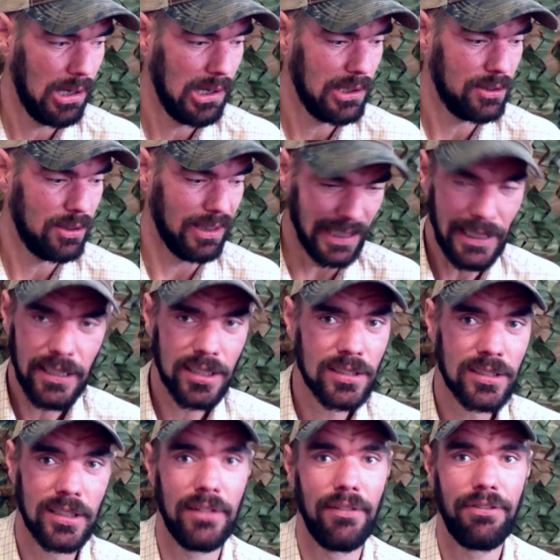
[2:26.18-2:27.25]
lists
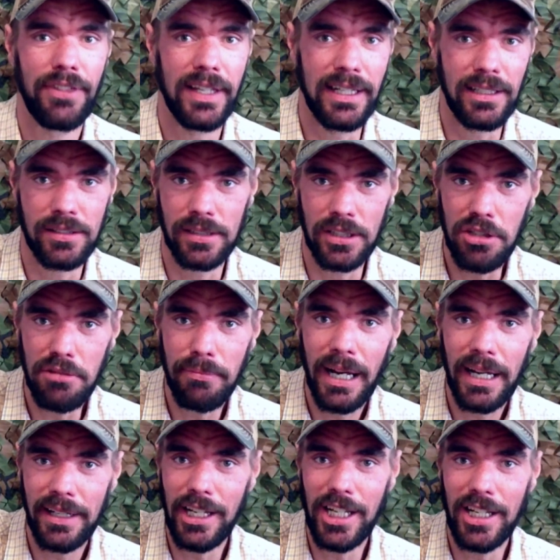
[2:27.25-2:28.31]
of things that you might
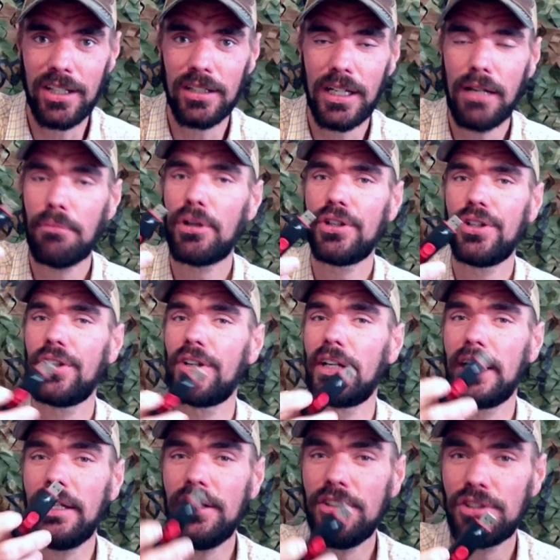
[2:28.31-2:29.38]
need to claim on your
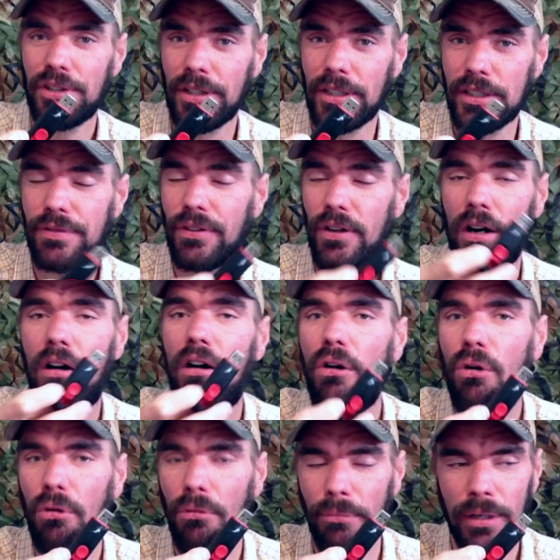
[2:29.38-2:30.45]
insurance for
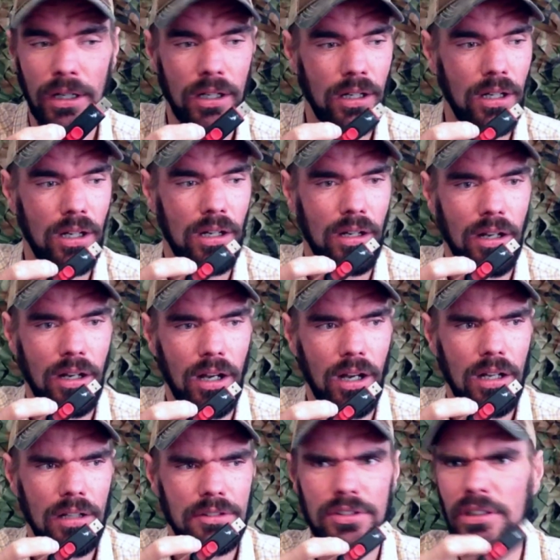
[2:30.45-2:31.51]
home,
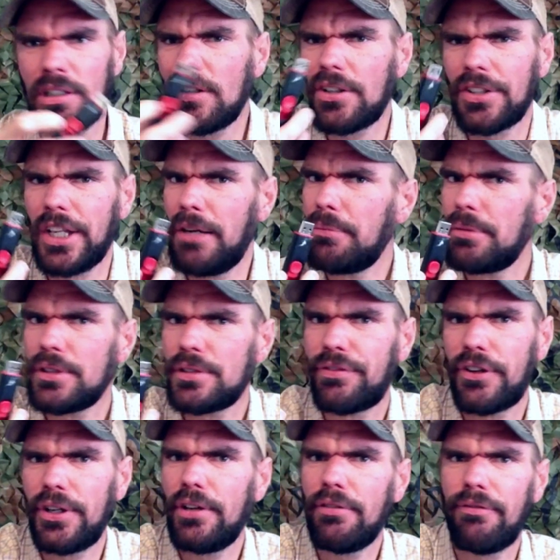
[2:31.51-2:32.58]
serial numbers for
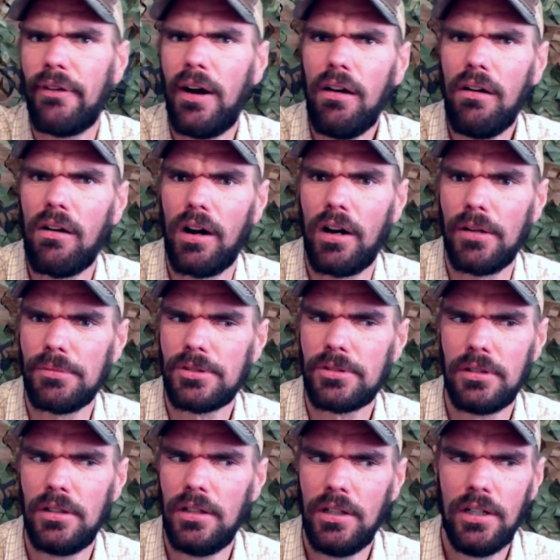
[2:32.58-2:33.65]
your firearms,
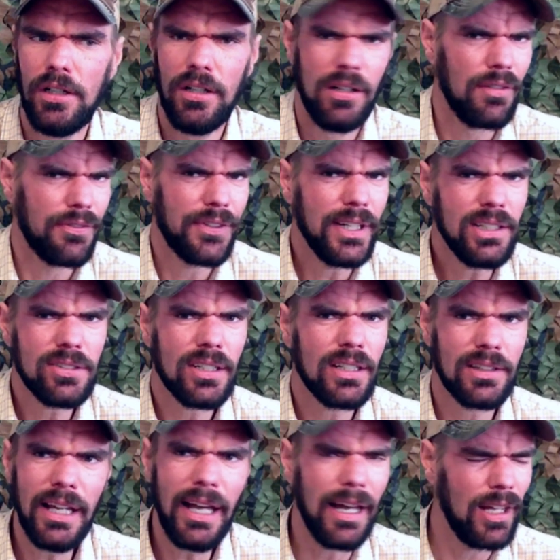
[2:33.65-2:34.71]
things like
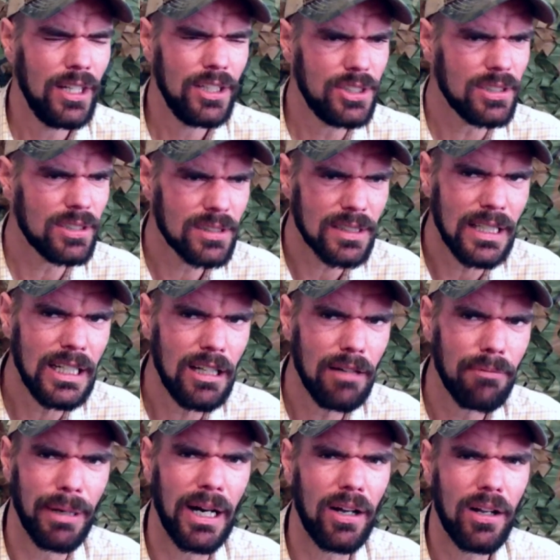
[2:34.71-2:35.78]
that. Just think
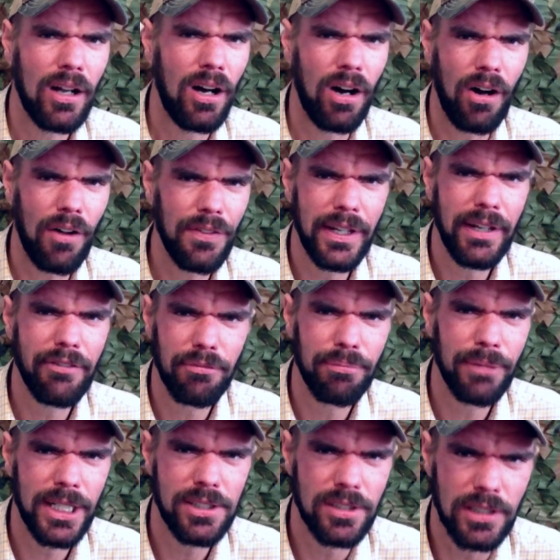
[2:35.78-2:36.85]
about all the
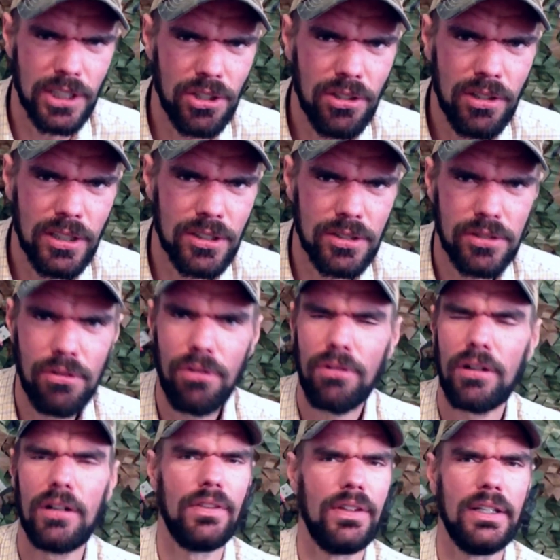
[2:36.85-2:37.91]
information that you could store
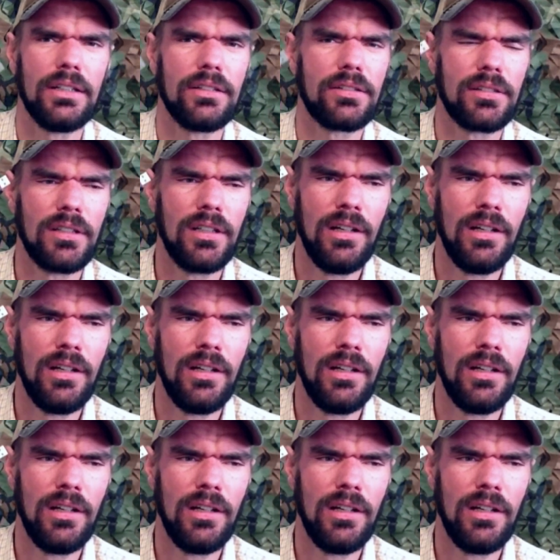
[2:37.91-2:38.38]
on this.